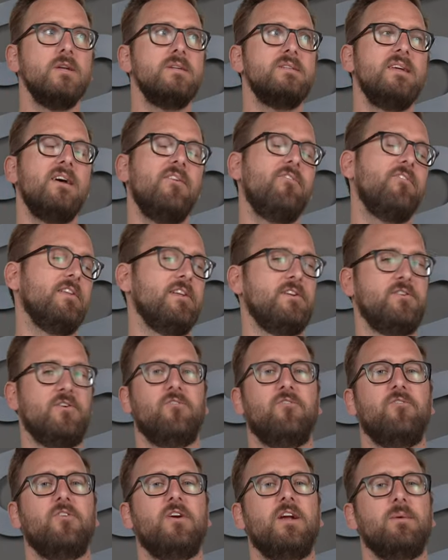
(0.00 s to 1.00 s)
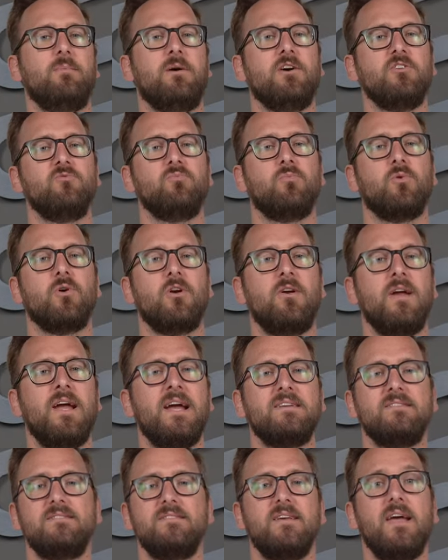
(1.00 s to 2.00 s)
Definitely don't forget about
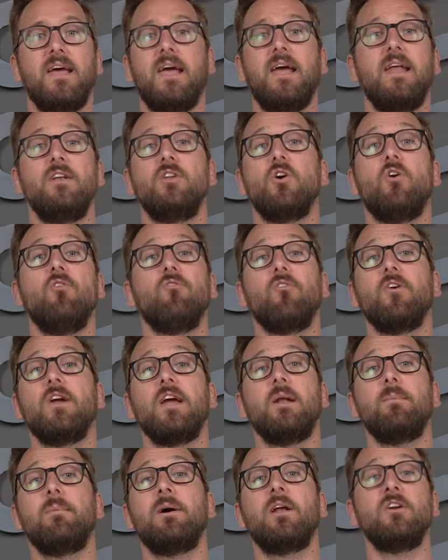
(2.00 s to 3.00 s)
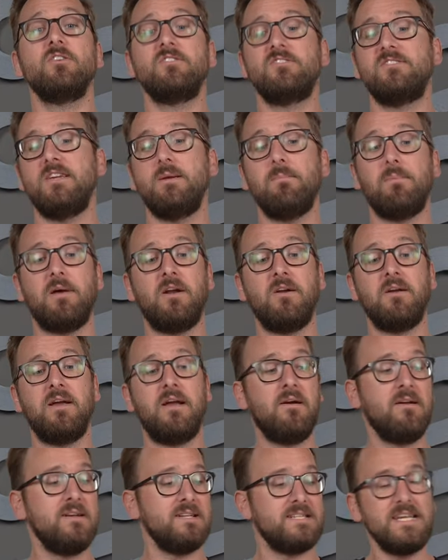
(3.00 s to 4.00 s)
SportRx and don't forget about our See Better
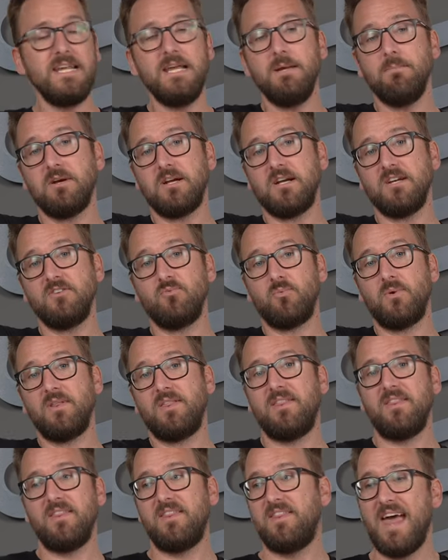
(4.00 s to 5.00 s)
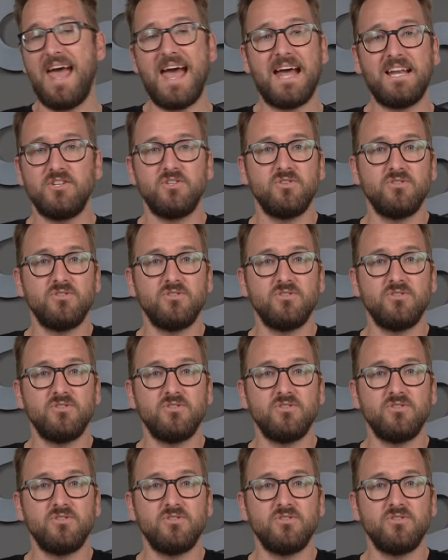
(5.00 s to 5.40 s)
guarantee because with that,